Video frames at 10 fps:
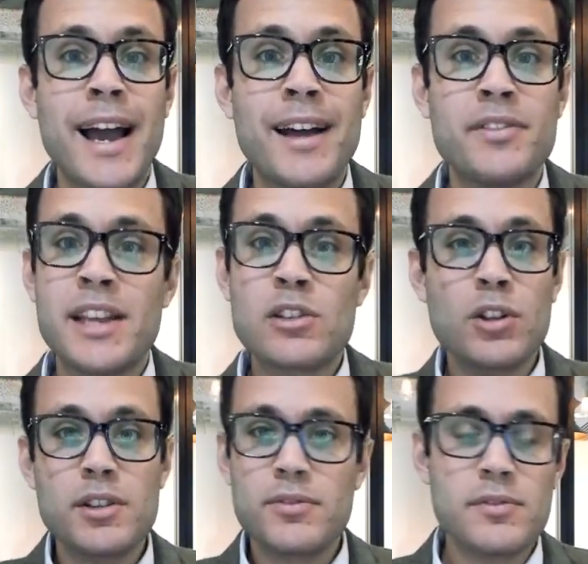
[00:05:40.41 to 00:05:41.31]
And there's
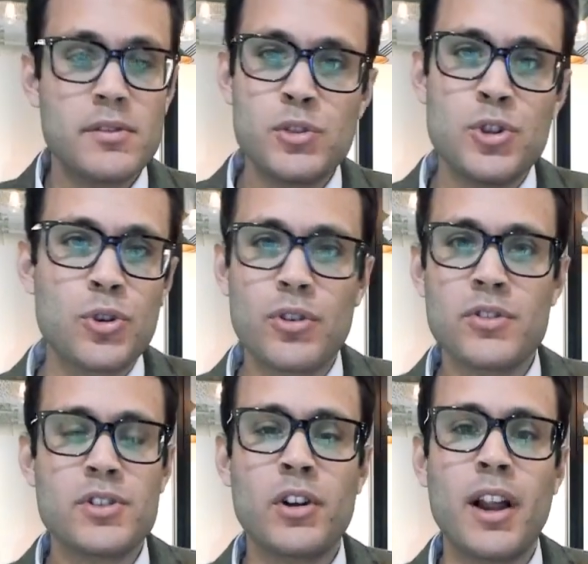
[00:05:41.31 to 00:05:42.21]
lots of
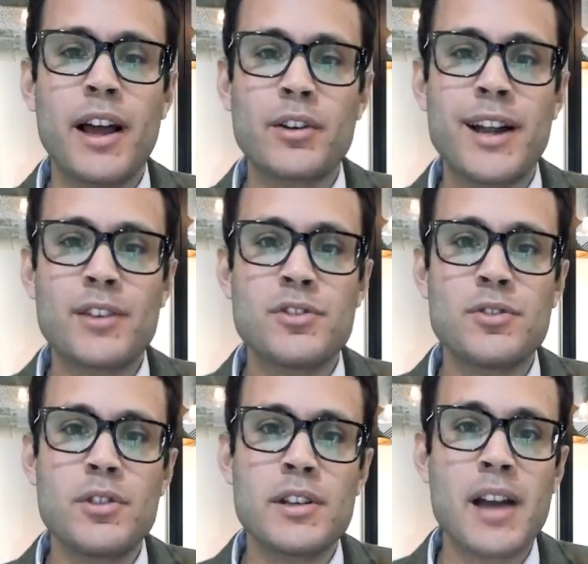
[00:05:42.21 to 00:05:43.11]
tutorials online on how to
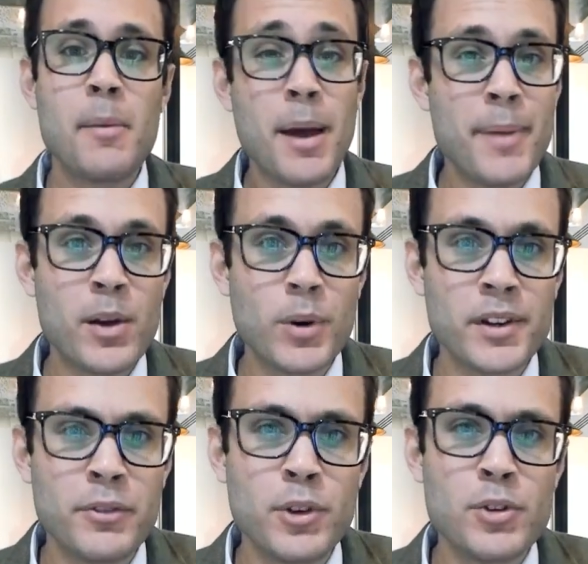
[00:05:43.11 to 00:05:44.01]
do this. I might make one
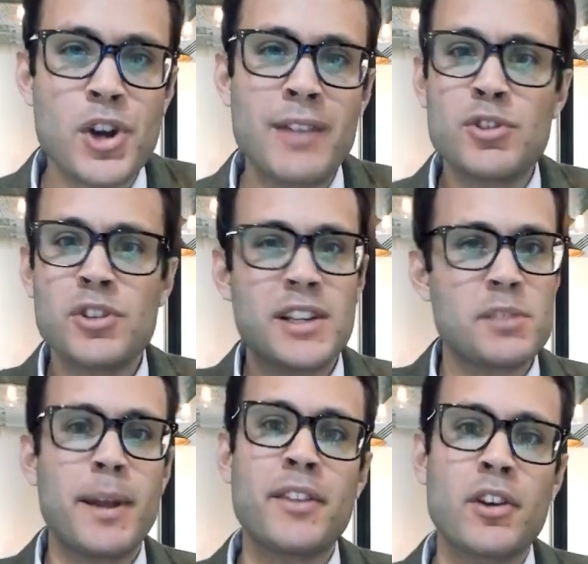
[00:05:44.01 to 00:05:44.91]
in the future. I've just
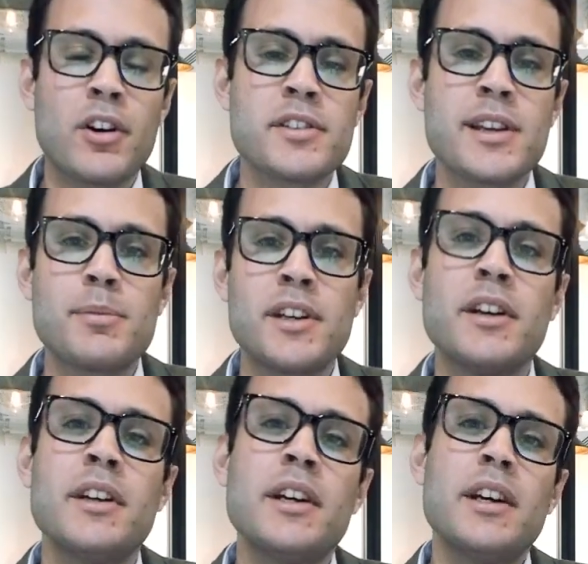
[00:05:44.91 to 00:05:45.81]
explained the concept here.